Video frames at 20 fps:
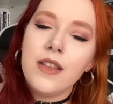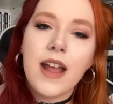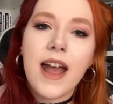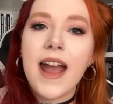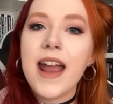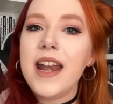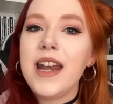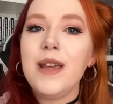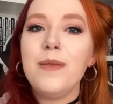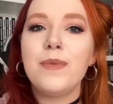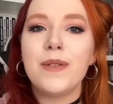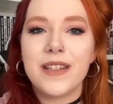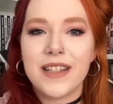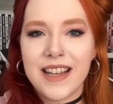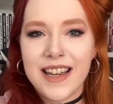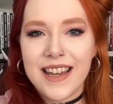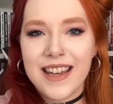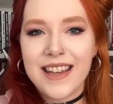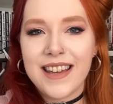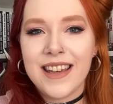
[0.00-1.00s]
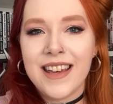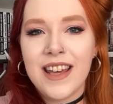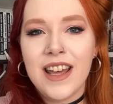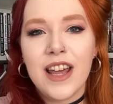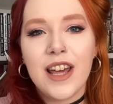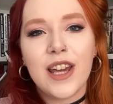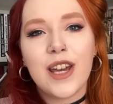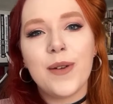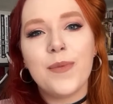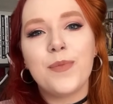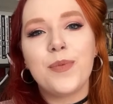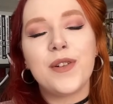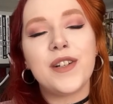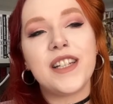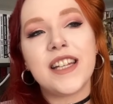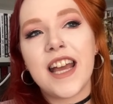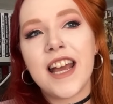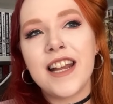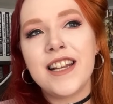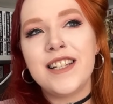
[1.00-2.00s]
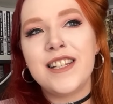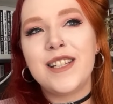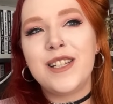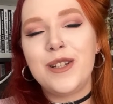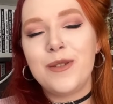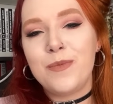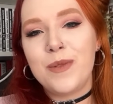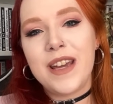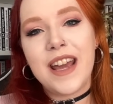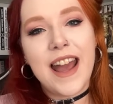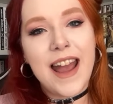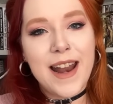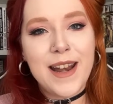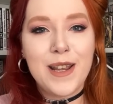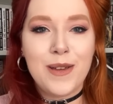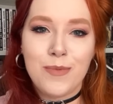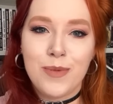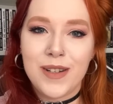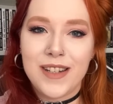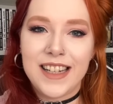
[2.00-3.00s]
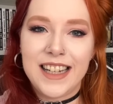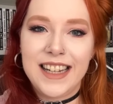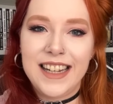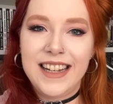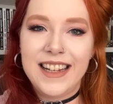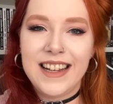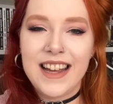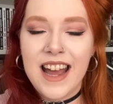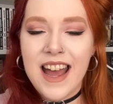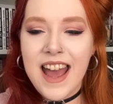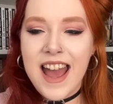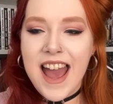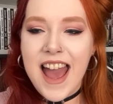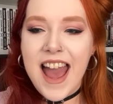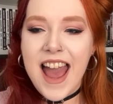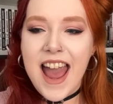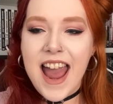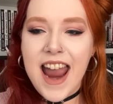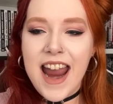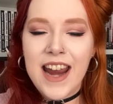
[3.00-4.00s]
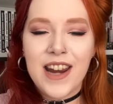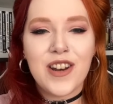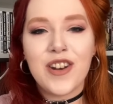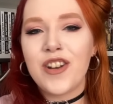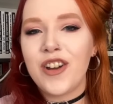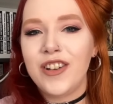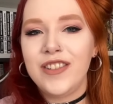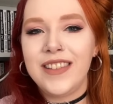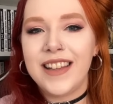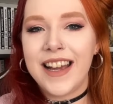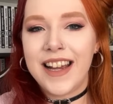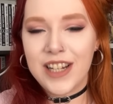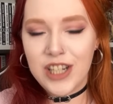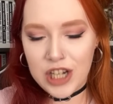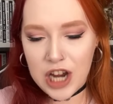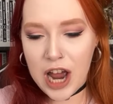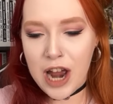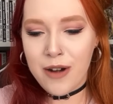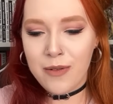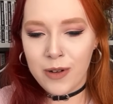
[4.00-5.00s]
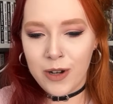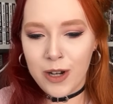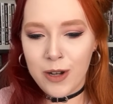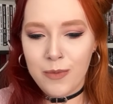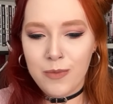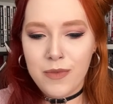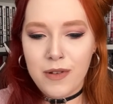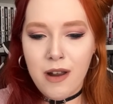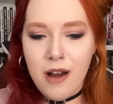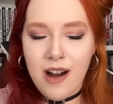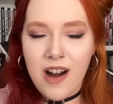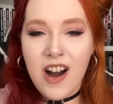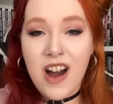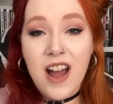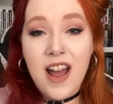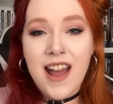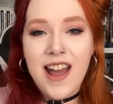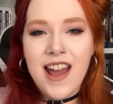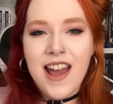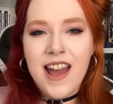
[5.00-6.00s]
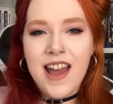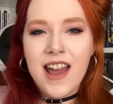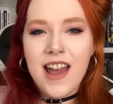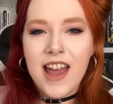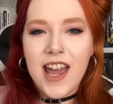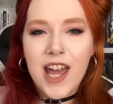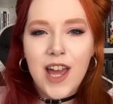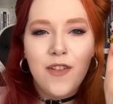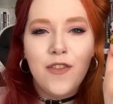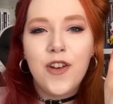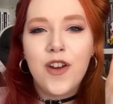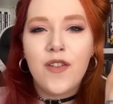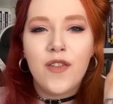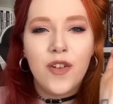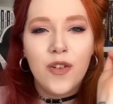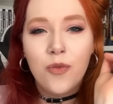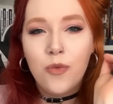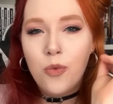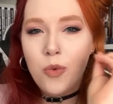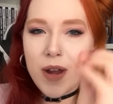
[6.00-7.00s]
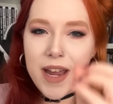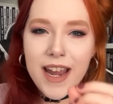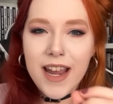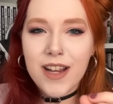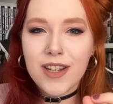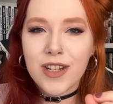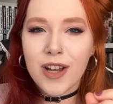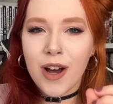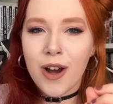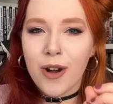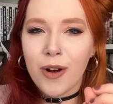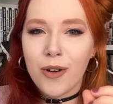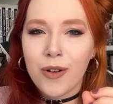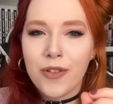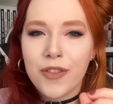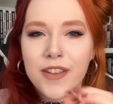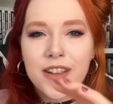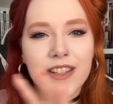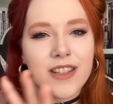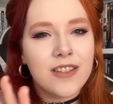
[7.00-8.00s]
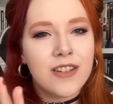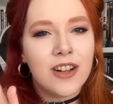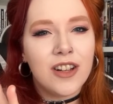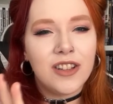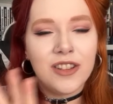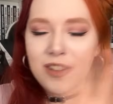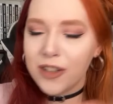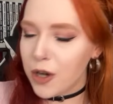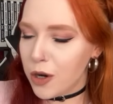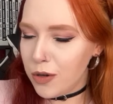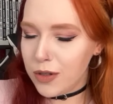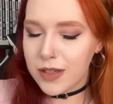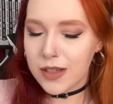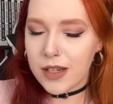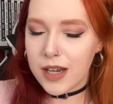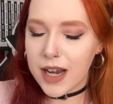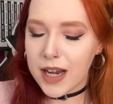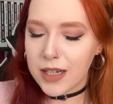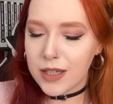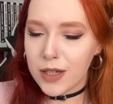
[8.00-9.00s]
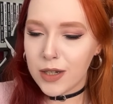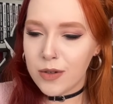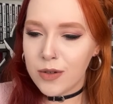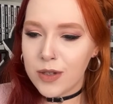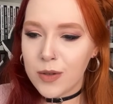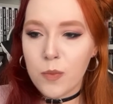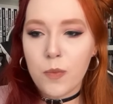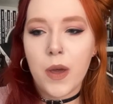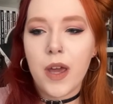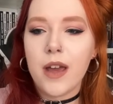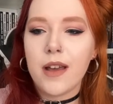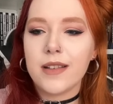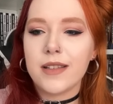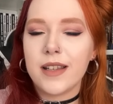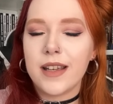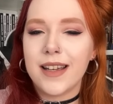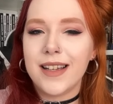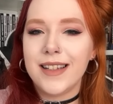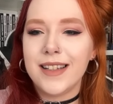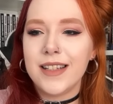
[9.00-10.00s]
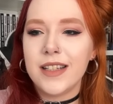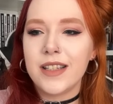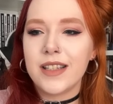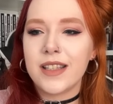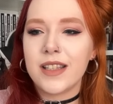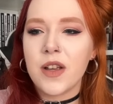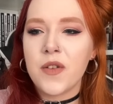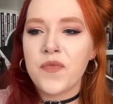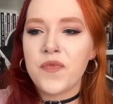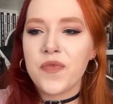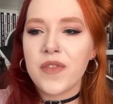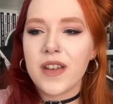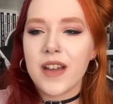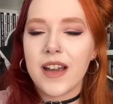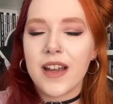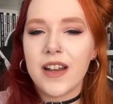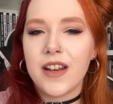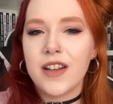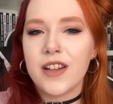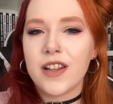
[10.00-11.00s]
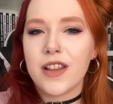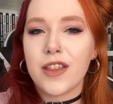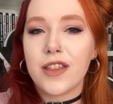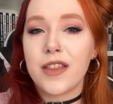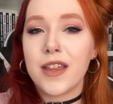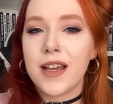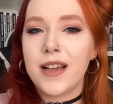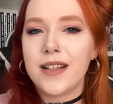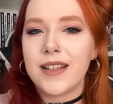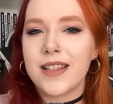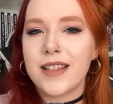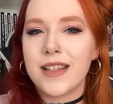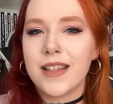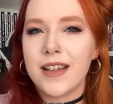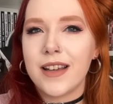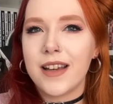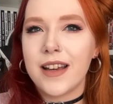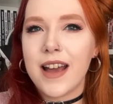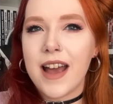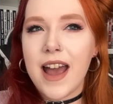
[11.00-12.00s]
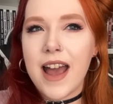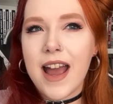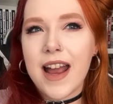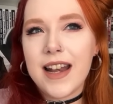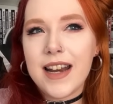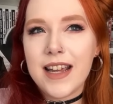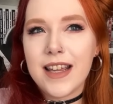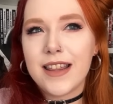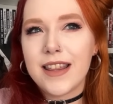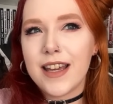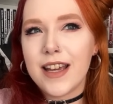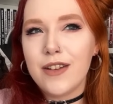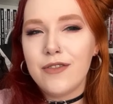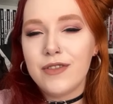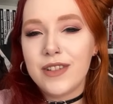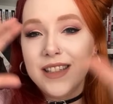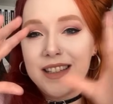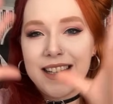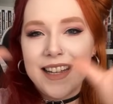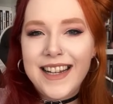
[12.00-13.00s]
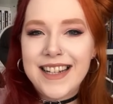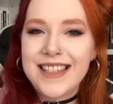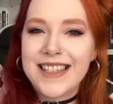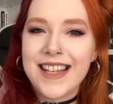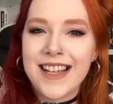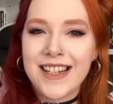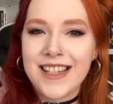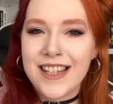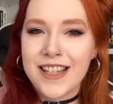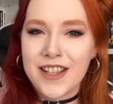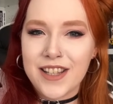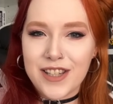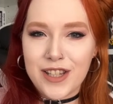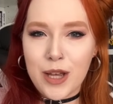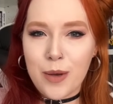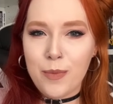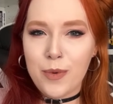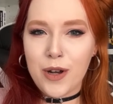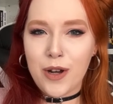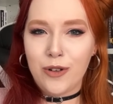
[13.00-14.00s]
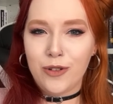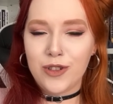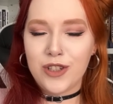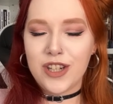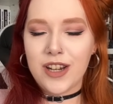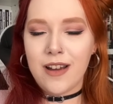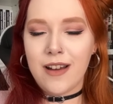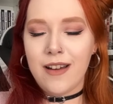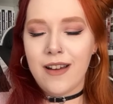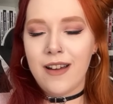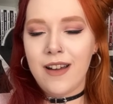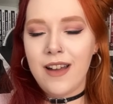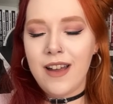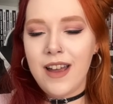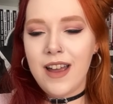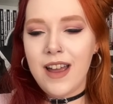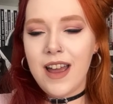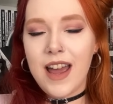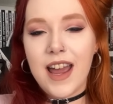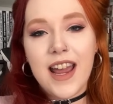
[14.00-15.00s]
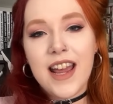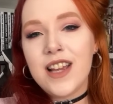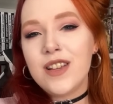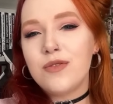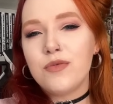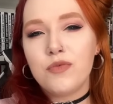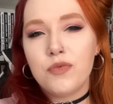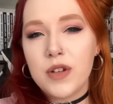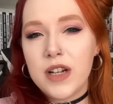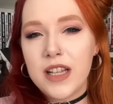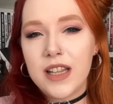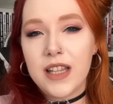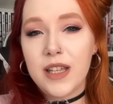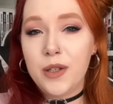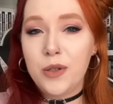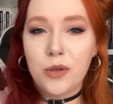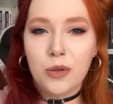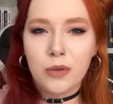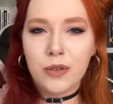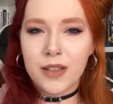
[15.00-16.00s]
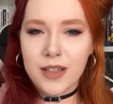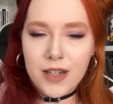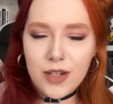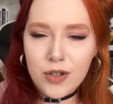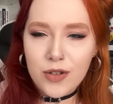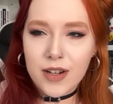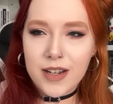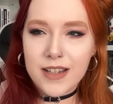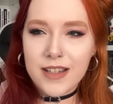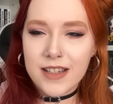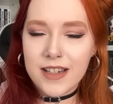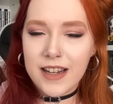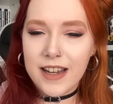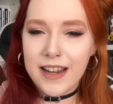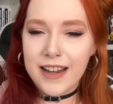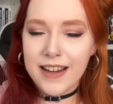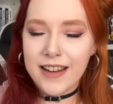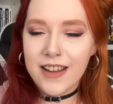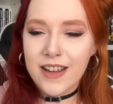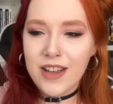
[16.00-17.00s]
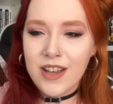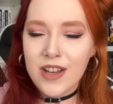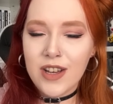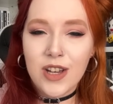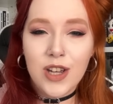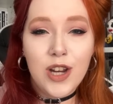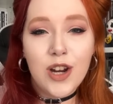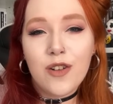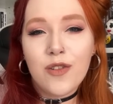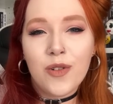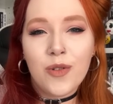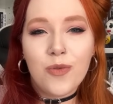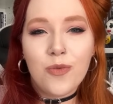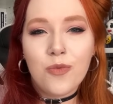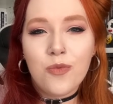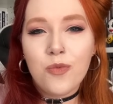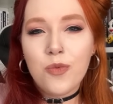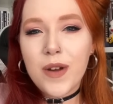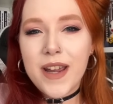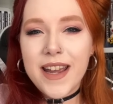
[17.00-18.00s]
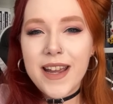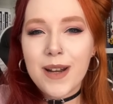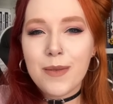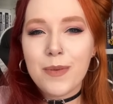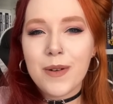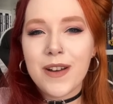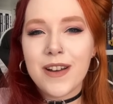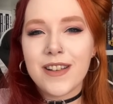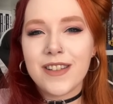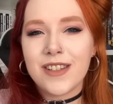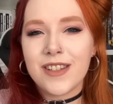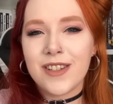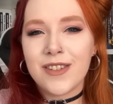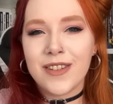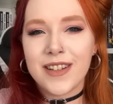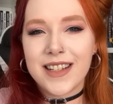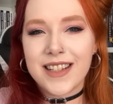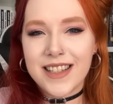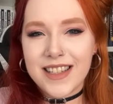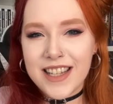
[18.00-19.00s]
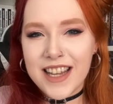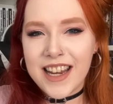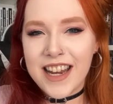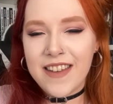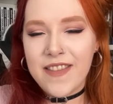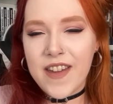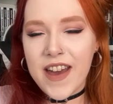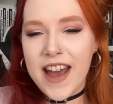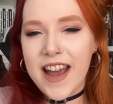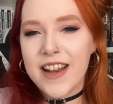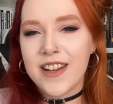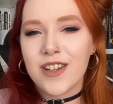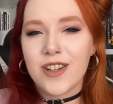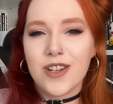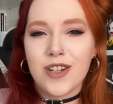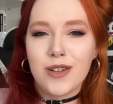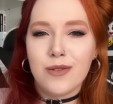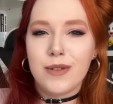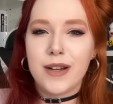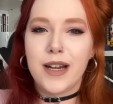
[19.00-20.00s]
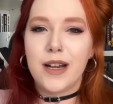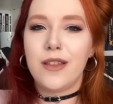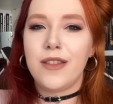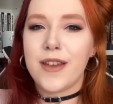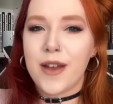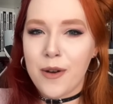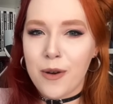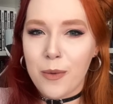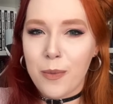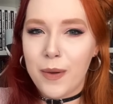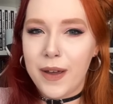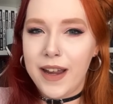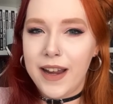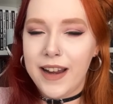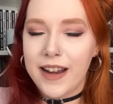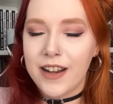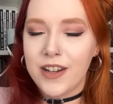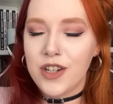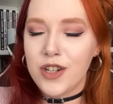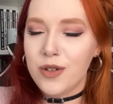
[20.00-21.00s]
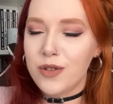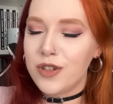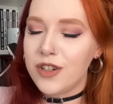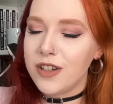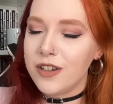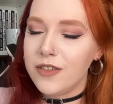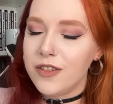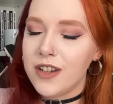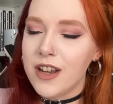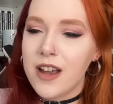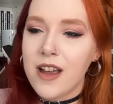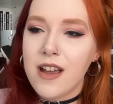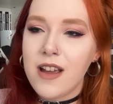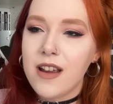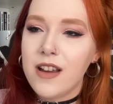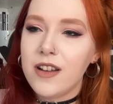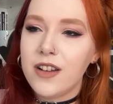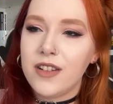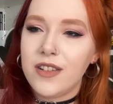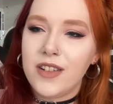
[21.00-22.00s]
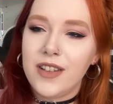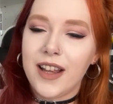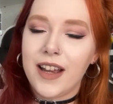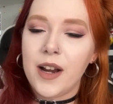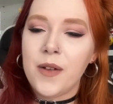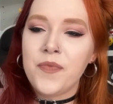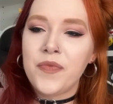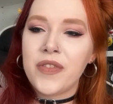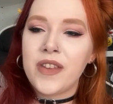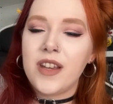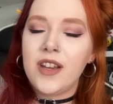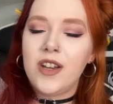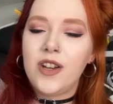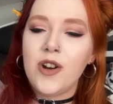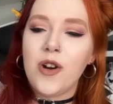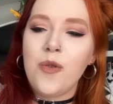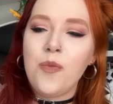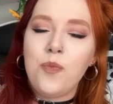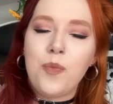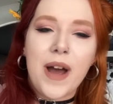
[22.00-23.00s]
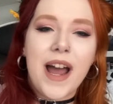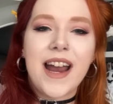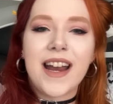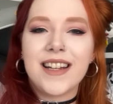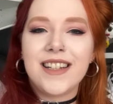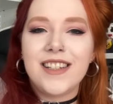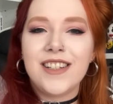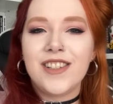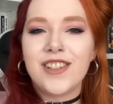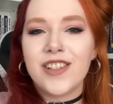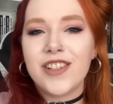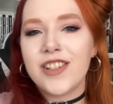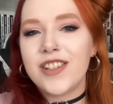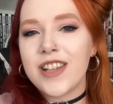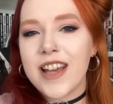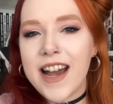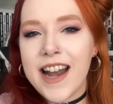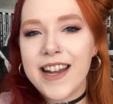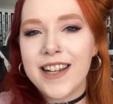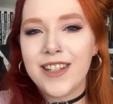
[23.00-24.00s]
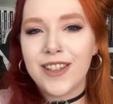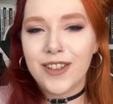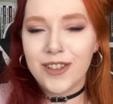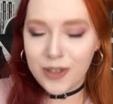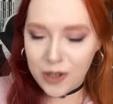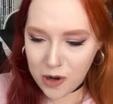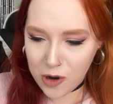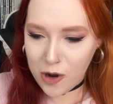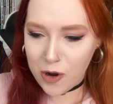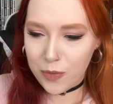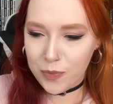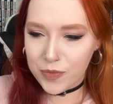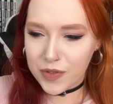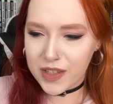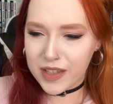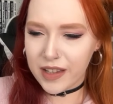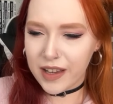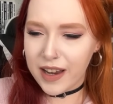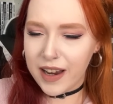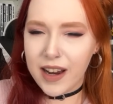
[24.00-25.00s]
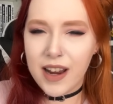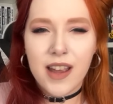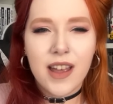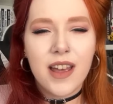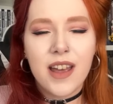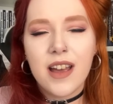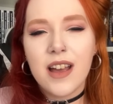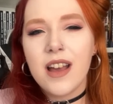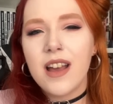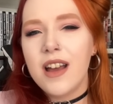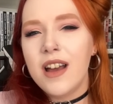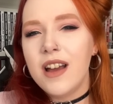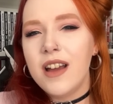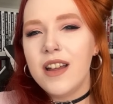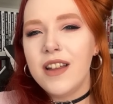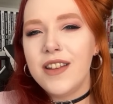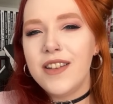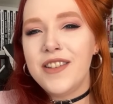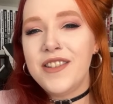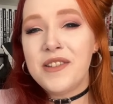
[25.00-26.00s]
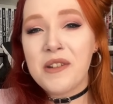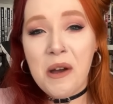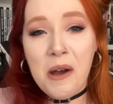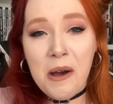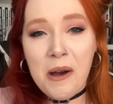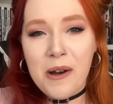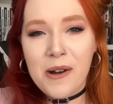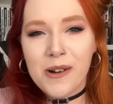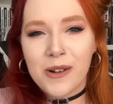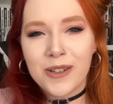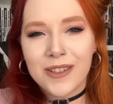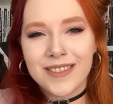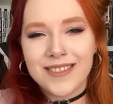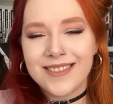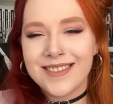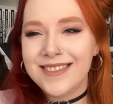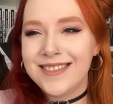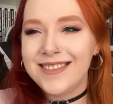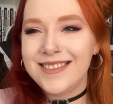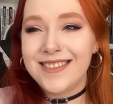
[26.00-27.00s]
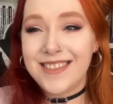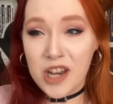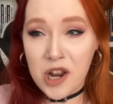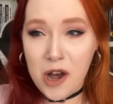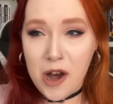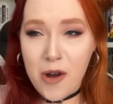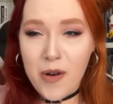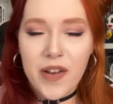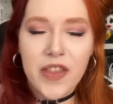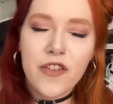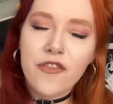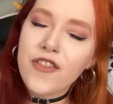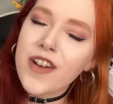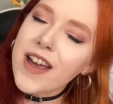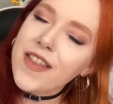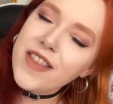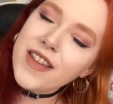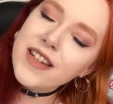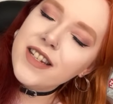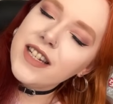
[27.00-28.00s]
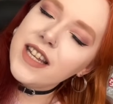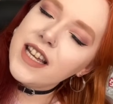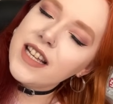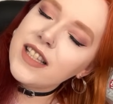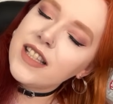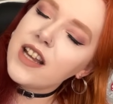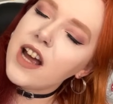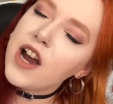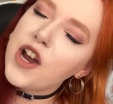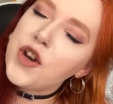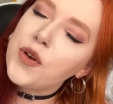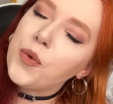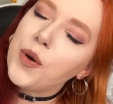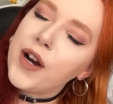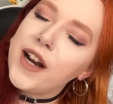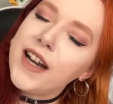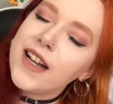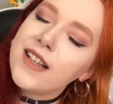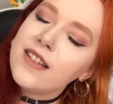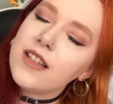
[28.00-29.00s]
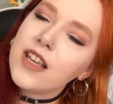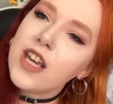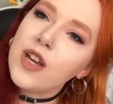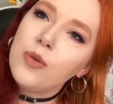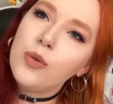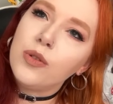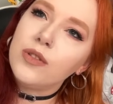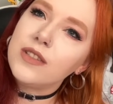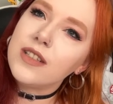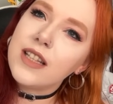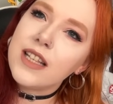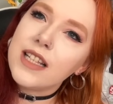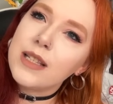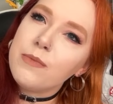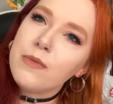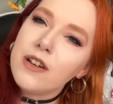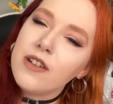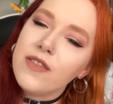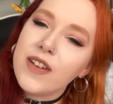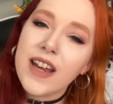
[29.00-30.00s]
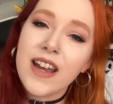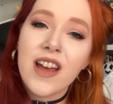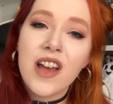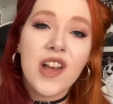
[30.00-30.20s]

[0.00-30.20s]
anybody can pretend to be anybody in an online chat room, not if you're a weirdo that's got loads of tattoos and piercings and thinks that anything related to the subculture is really cool and interesting, you're a weird person who is sick in the head and you need therapy and you should, like, go back to societal norms. Like, no. And the fact that Dee Snider wanted a sequel to this movie,